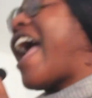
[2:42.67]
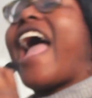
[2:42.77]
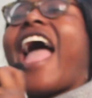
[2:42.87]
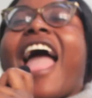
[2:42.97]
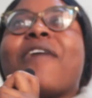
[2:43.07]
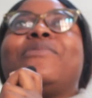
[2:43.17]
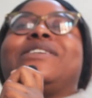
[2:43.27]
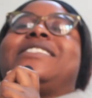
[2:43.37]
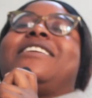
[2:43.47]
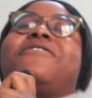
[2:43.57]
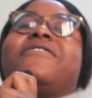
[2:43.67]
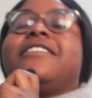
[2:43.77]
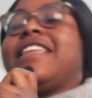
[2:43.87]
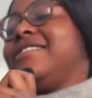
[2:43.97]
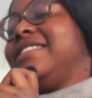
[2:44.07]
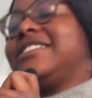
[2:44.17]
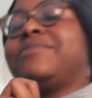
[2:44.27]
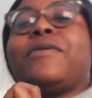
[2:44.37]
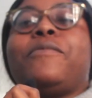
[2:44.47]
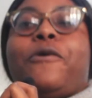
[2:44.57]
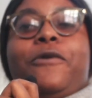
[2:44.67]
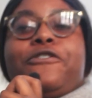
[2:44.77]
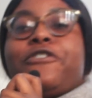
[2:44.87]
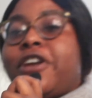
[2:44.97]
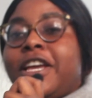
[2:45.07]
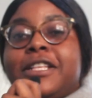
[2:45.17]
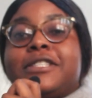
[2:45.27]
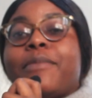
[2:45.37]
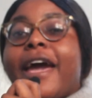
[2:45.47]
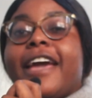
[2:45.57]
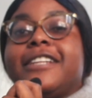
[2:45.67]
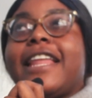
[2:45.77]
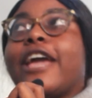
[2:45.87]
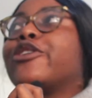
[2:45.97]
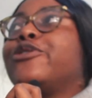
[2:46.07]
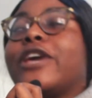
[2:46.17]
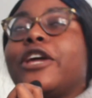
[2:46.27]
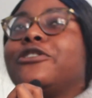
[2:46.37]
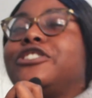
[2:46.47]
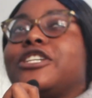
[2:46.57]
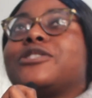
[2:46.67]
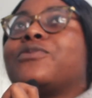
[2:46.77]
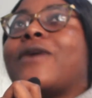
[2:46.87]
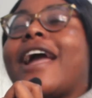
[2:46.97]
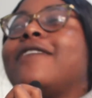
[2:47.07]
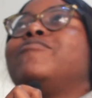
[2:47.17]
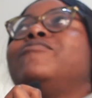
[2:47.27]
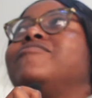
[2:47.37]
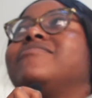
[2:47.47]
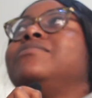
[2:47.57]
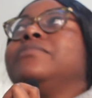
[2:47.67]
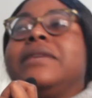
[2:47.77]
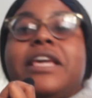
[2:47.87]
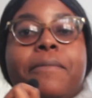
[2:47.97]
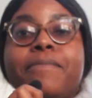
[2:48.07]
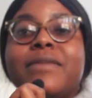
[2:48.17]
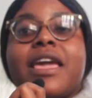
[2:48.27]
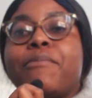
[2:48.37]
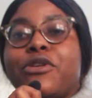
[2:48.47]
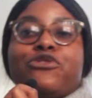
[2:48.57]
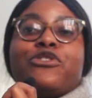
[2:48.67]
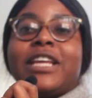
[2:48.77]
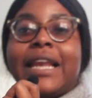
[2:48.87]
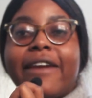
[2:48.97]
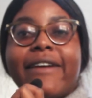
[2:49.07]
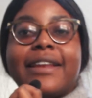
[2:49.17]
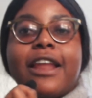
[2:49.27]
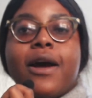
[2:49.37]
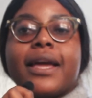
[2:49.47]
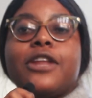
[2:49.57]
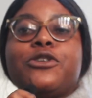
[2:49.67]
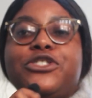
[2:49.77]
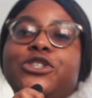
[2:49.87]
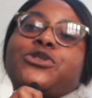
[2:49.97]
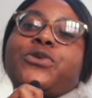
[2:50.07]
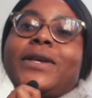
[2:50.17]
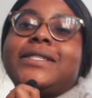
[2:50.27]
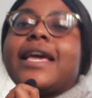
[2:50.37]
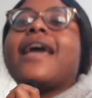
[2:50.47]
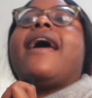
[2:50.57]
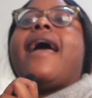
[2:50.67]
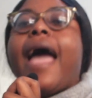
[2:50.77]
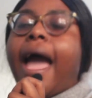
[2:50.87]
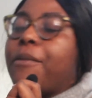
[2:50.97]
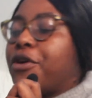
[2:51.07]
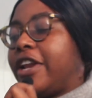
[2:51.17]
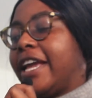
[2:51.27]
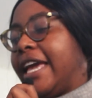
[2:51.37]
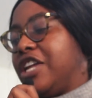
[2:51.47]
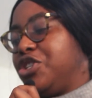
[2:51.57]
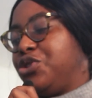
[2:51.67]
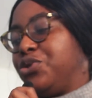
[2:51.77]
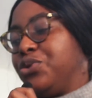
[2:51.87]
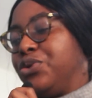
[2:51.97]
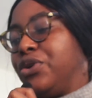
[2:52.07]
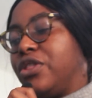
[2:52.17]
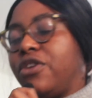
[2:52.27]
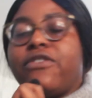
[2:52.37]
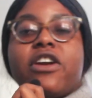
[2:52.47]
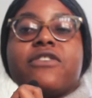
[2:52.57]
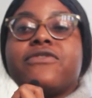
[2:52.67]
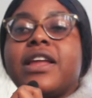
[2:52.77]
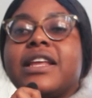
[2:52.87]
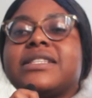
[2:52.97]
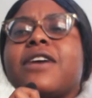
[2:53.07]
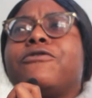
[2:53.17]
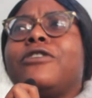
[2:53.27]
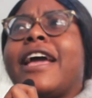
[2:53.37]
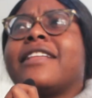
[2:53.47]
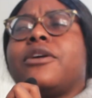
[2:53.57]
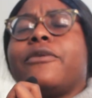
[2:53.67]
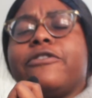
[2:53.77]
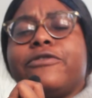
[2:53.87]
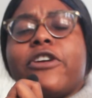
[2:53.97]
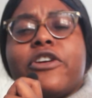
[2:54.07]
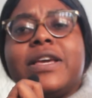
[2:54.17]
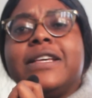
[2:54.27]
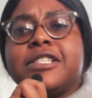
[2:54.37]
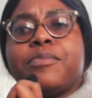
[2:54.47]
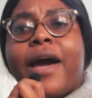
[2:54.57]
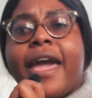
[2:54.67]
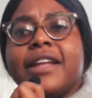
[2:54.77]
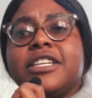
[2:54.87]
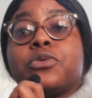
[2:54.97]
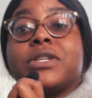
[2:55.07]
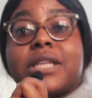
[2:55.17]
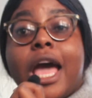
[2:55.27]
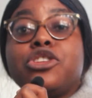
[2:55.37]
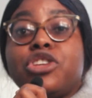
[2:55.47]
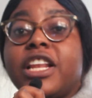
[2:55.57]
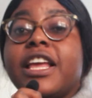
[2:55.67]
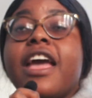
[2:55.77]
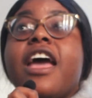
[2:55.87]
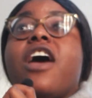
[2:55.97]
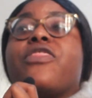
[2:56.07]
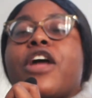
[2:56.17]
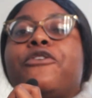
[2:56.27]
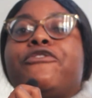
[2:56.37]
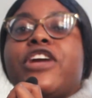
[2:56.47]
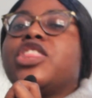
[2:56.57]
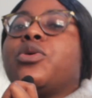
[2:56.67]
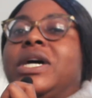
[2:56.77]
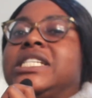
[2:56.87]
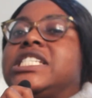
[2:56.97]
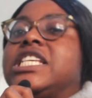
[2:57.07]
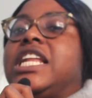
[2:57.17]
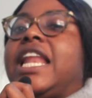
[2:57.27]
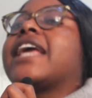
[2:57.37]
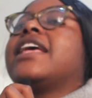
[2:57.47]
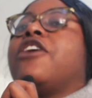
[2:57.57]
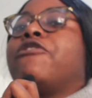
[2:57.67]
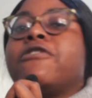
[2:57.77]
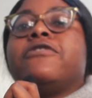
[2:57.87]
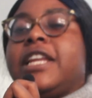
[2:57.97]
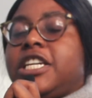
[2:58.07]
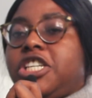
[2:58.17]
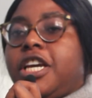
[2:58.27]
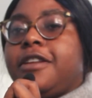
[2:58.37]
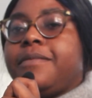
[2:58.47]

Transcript: I personally feel that these people were very inspired. Like you cannot just me Petronella right now, I cannot just go and say I'm gonna get into the fiery furnace. I feel like they were very inspired. It was actually, that faith was like a revelation